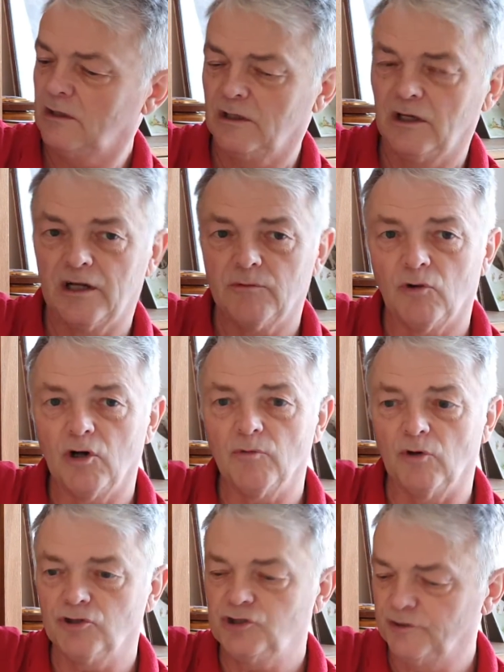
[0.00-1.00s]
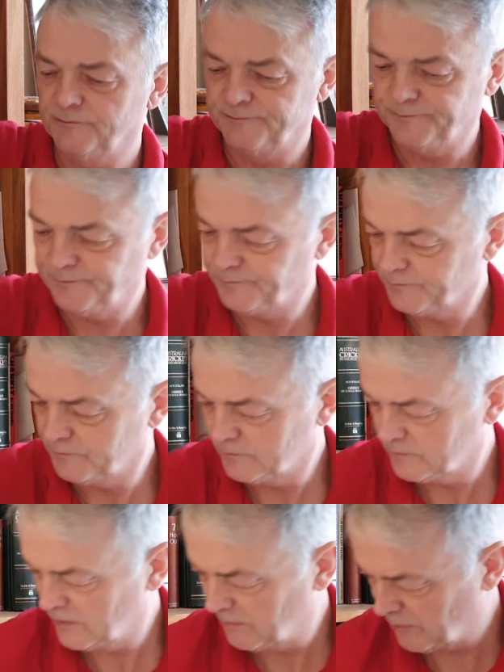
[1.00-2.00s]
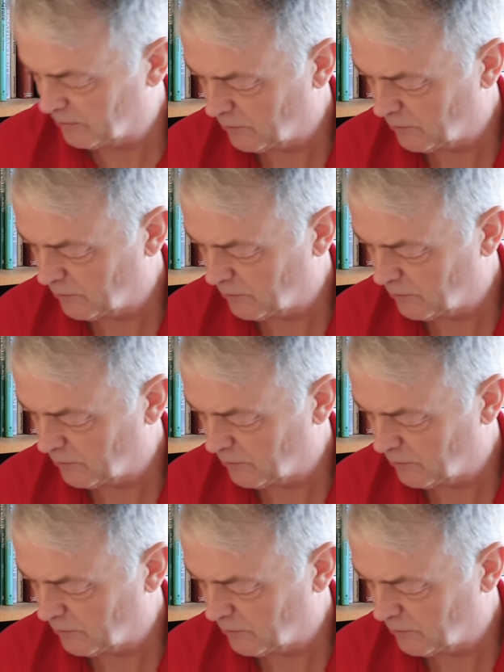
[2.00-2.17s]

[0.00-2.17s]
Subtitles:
had a whitewash. There we are,